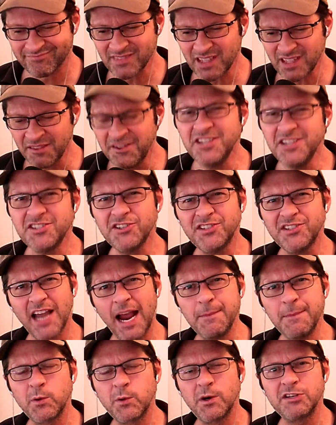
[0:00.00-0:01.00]
these are
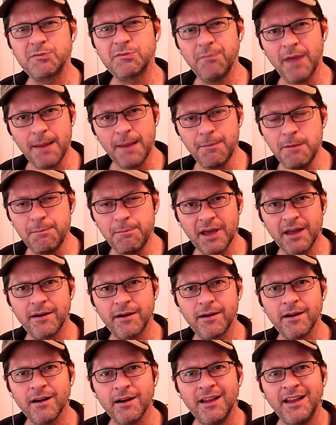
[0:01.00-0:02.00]
times where it's maybe
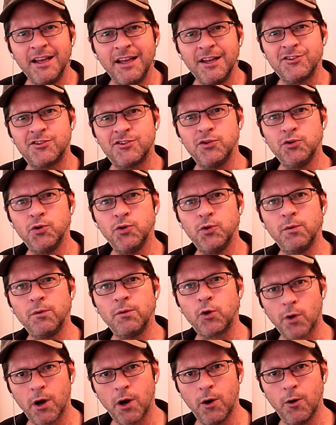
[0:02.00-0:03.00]
better to
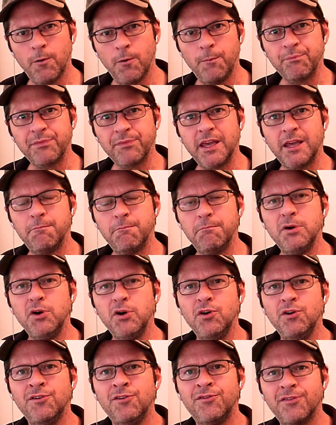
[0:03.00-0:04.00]
grow and
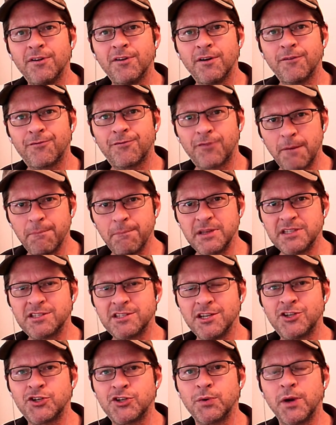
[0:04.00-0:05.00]
move from this
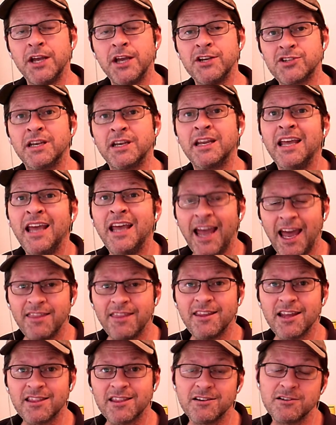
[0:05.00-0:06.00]
situation, and
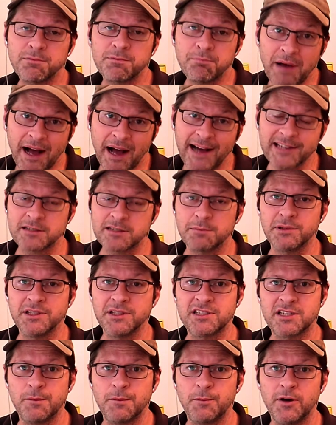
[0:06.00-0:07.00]
that there's possibly
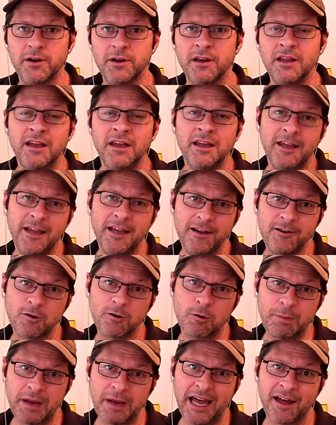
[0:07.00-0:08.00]
someone in your
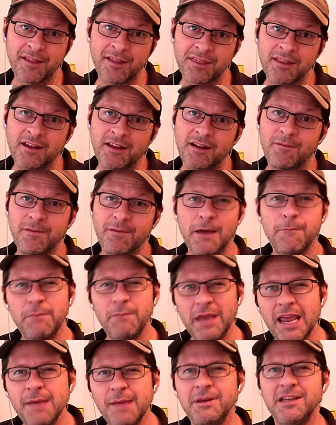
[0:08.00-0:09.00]
path that
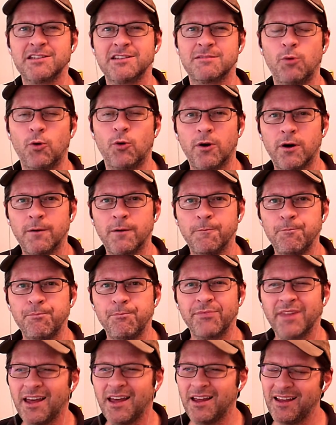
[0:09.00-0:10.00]
maybe is more,
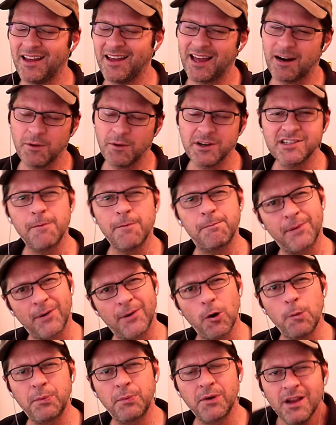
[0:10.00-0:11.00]
I don't want to say
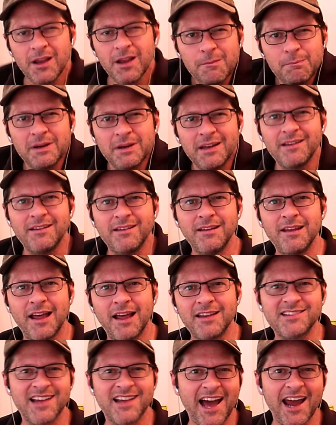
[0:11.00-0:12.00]
appropriate, but
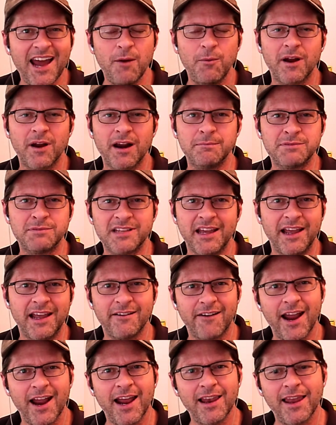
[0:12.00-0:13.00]
that's kind of what I'm saying,
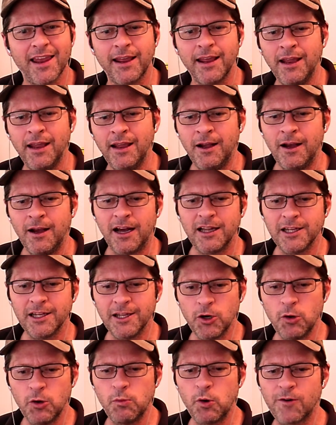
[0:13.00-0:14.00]
right? Like a
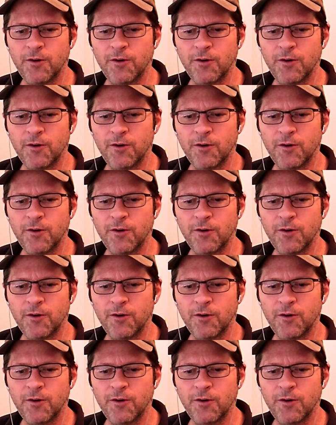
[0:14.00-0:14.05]
little more